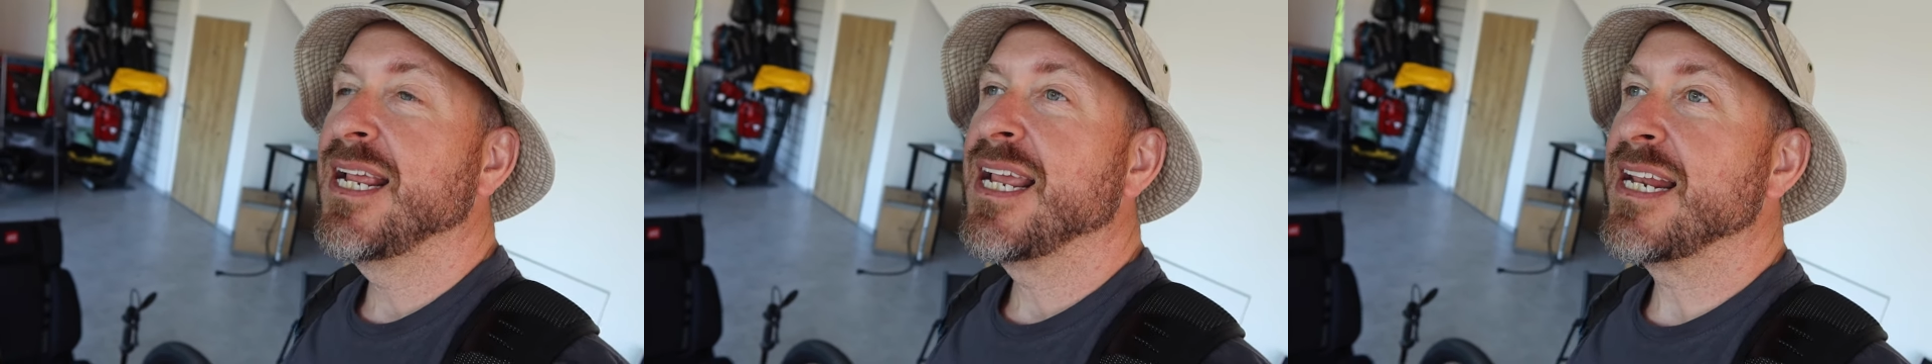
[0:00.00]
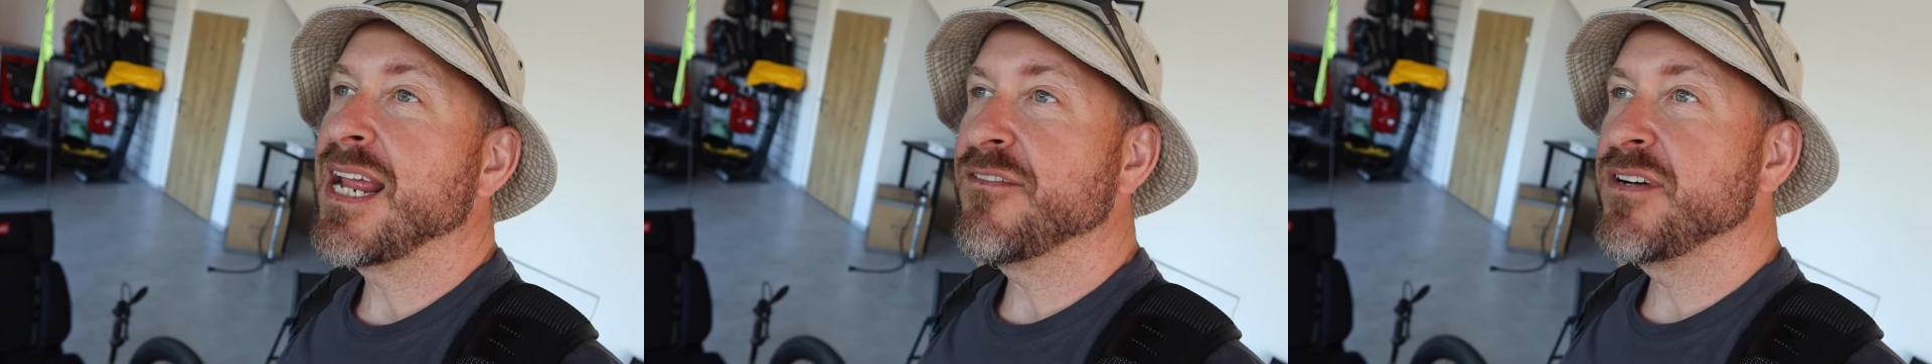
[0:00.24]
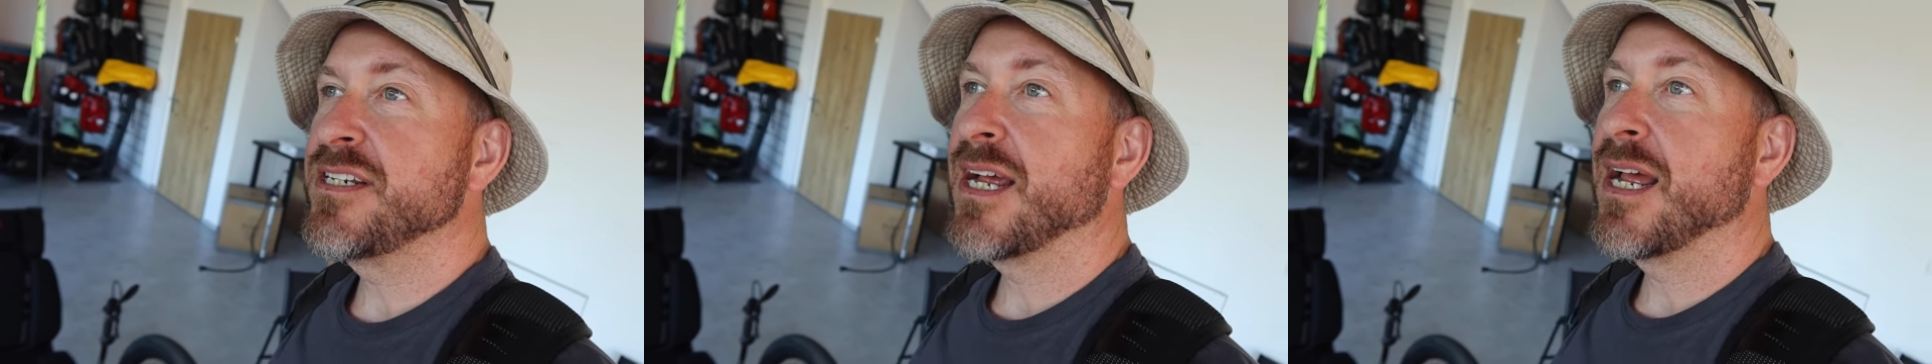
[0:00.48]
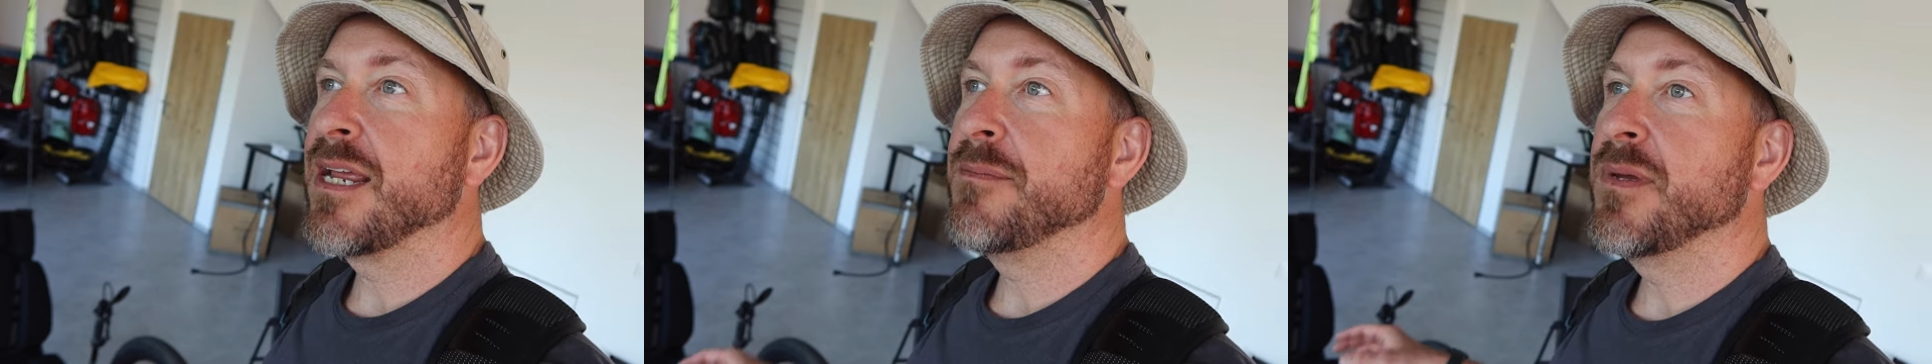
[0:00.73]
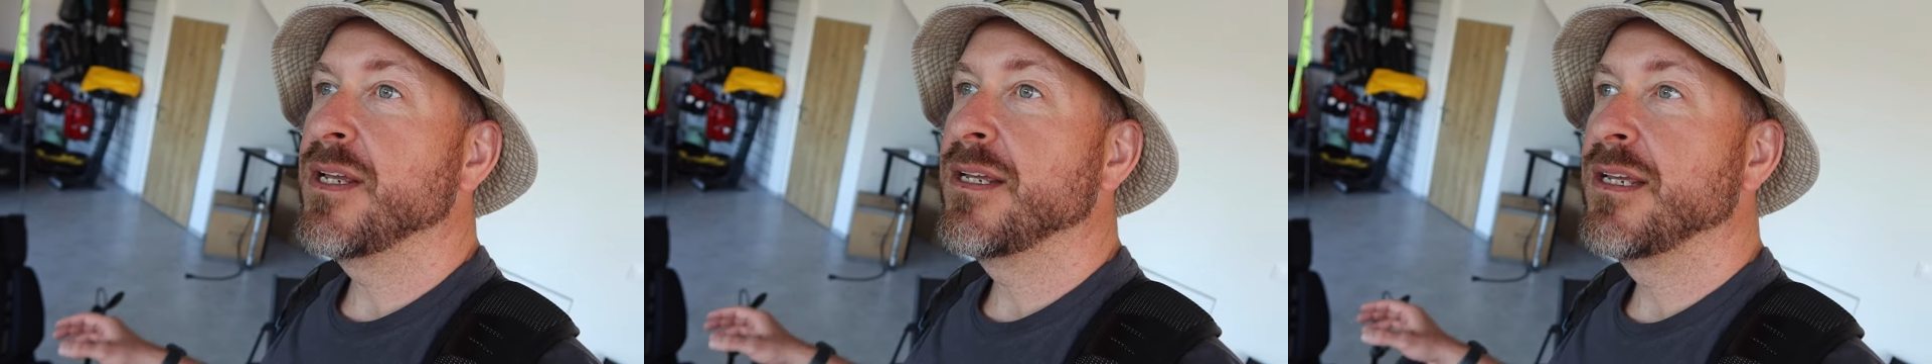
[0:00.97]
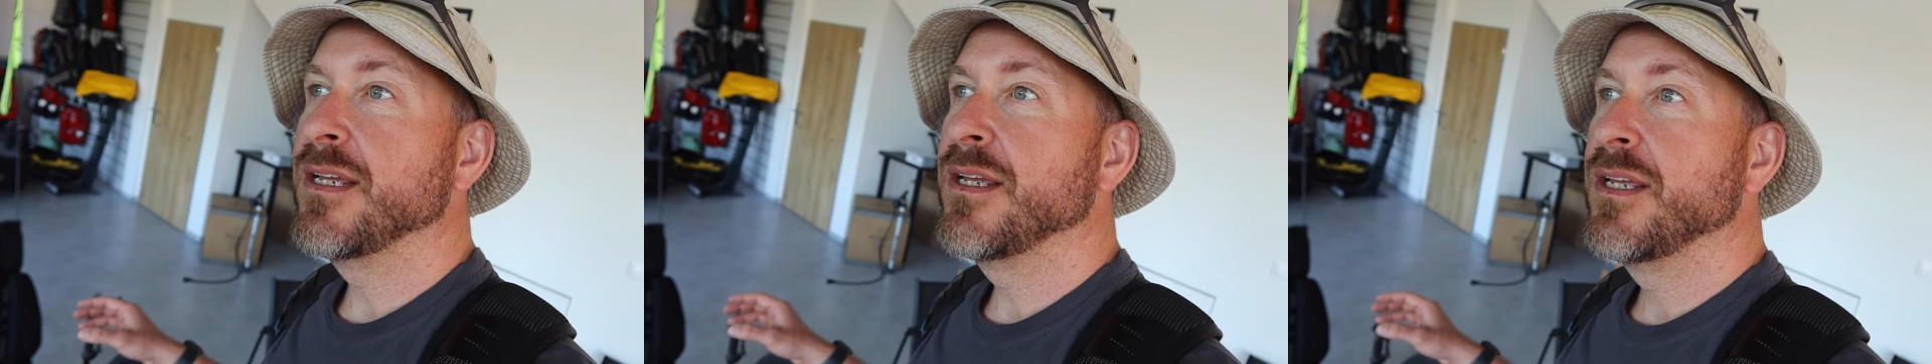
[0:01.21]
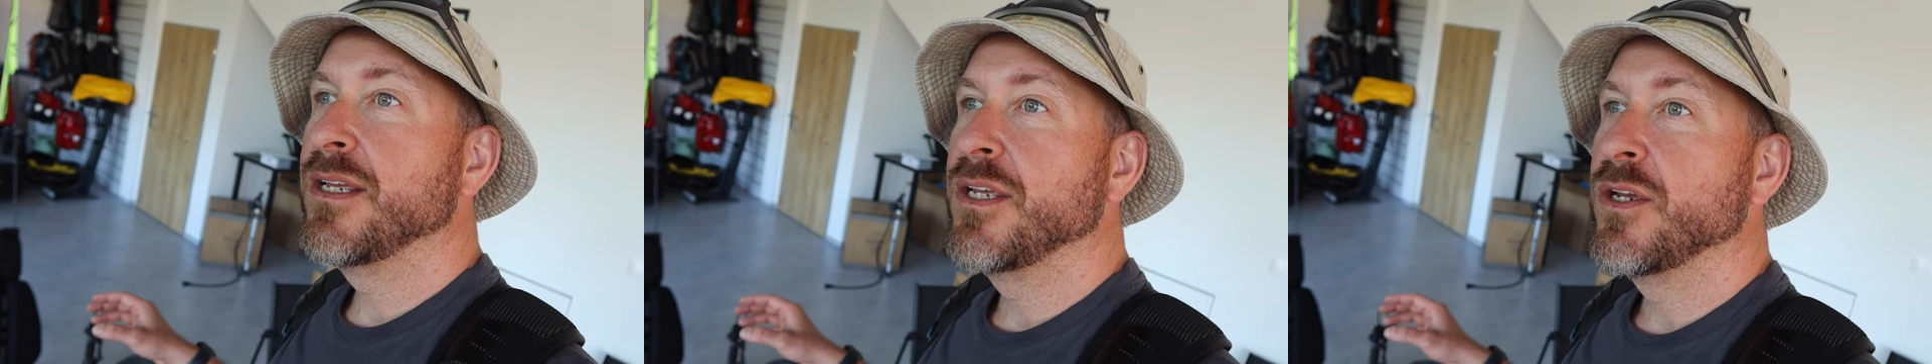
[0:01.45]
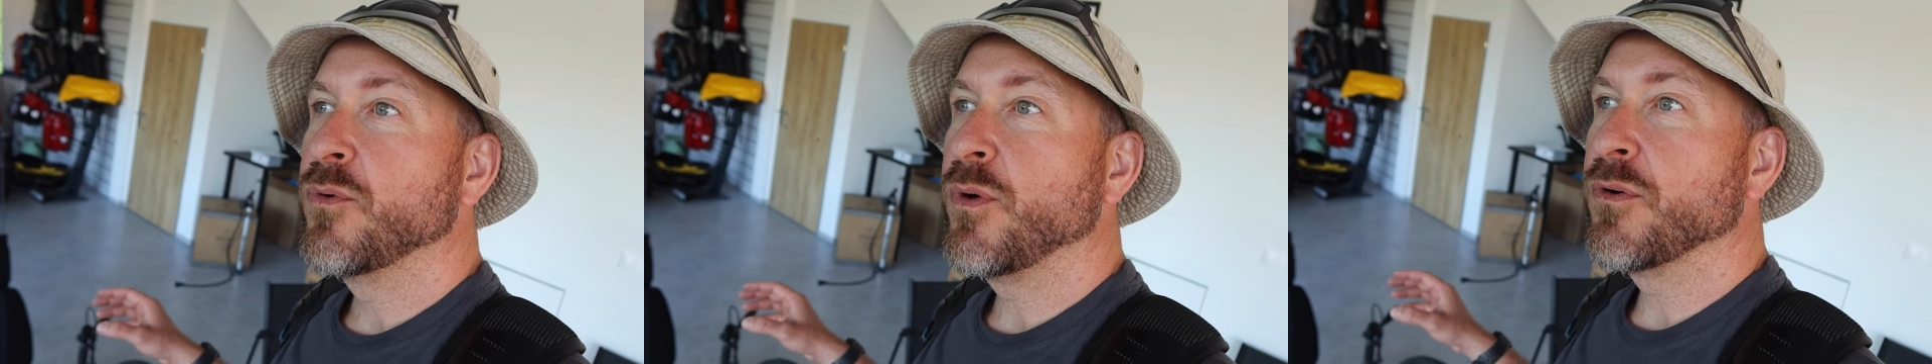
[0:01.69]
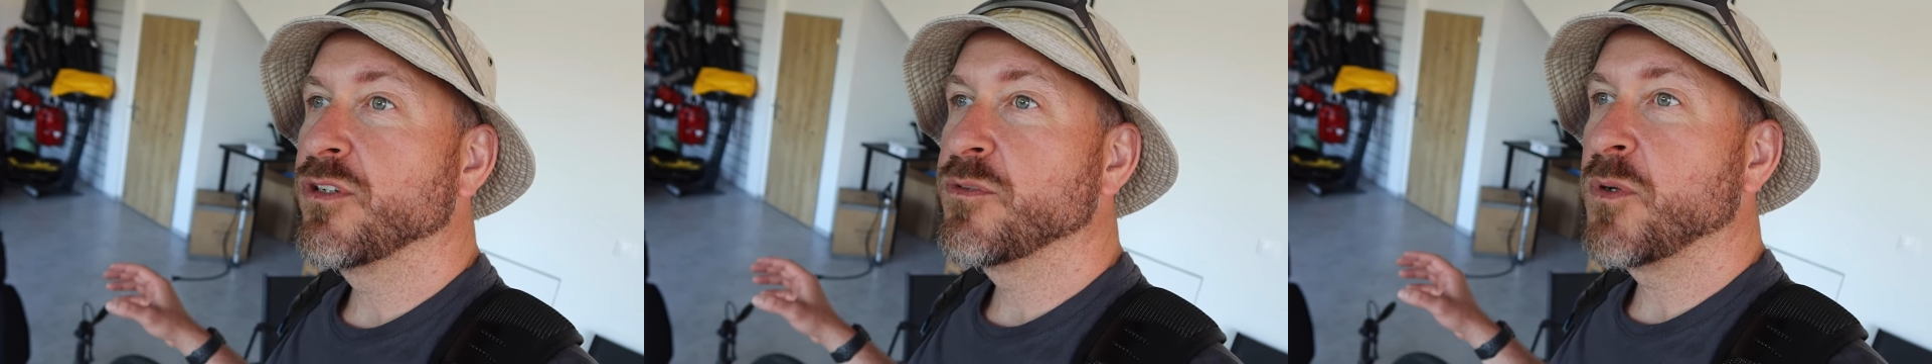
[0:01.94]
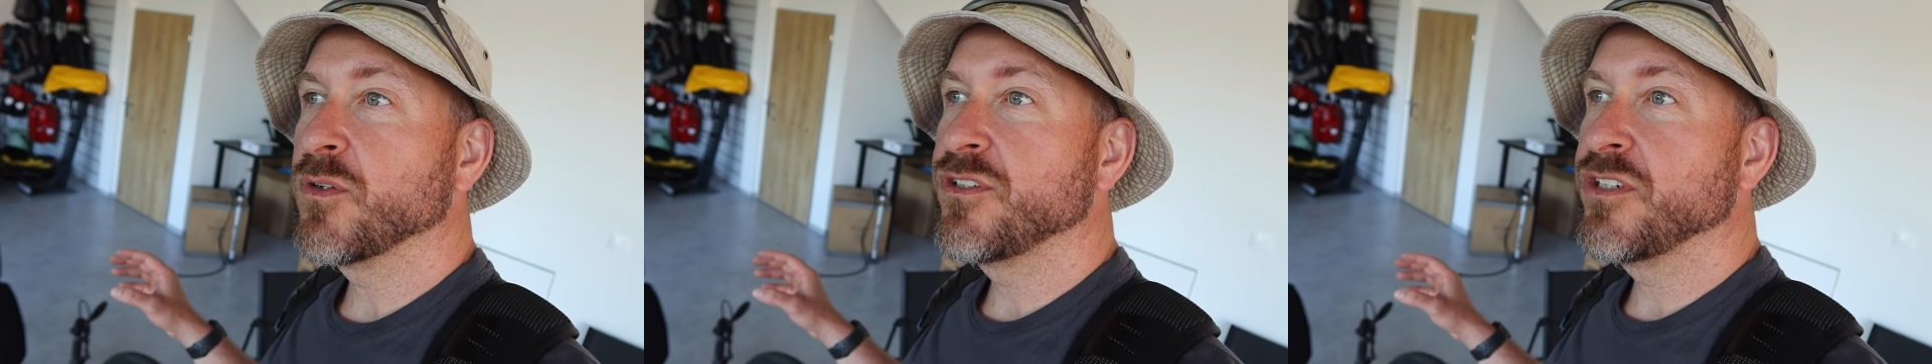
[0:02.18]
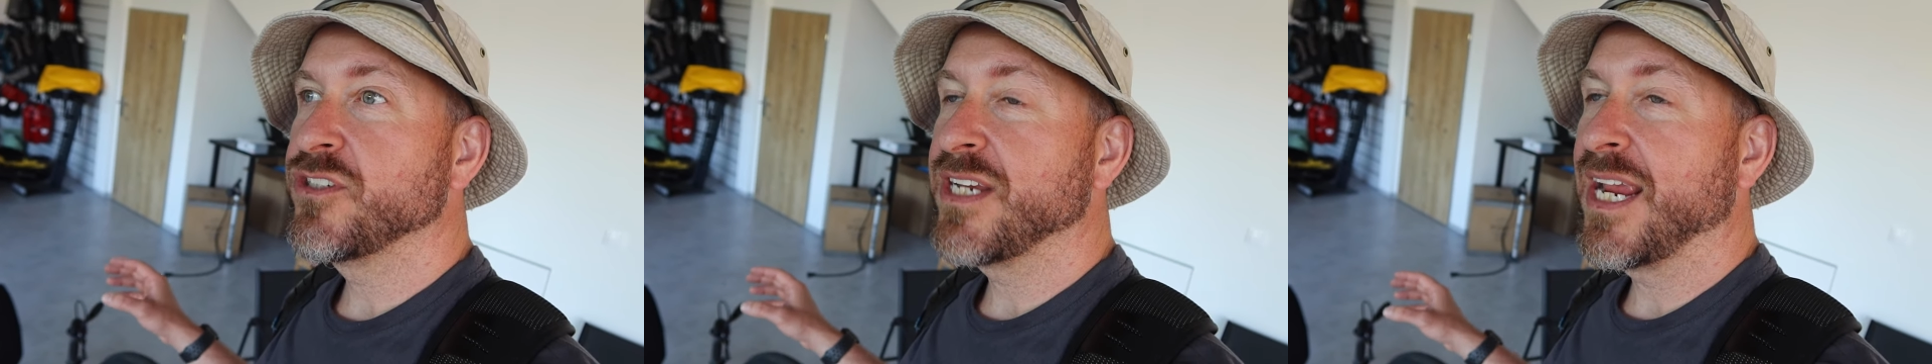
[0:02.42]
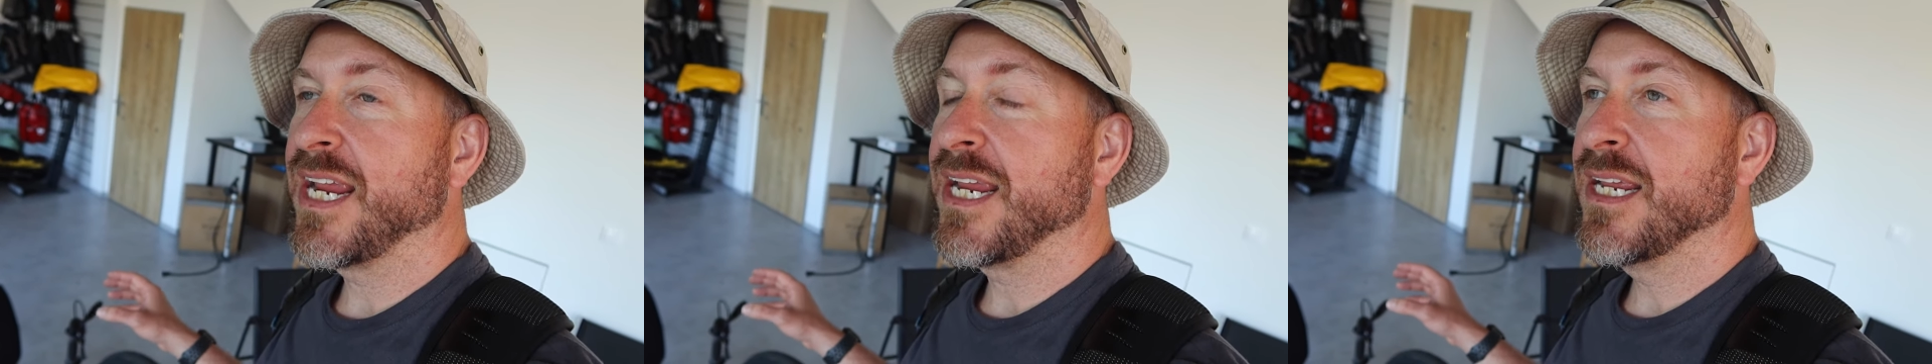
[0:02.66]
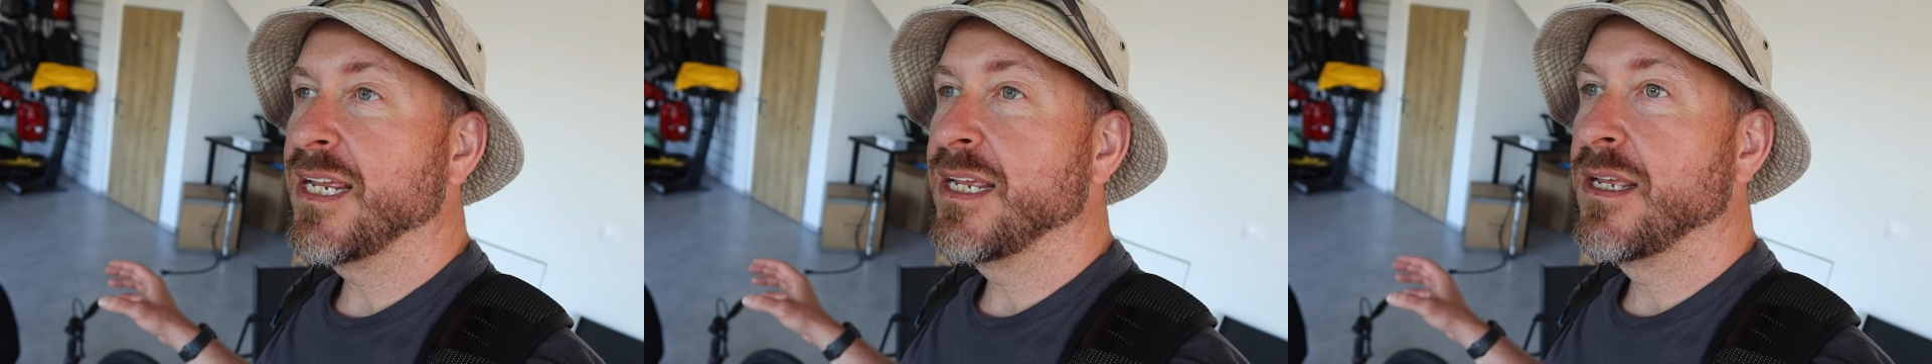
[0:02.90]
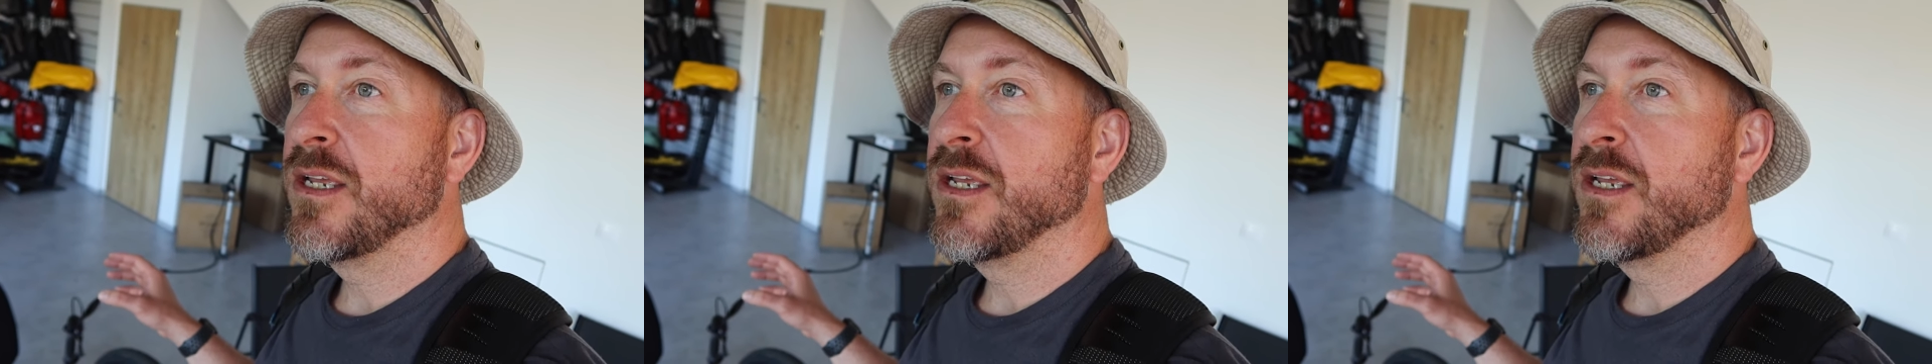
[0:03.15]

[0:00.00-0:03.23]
and every time we were supposed to say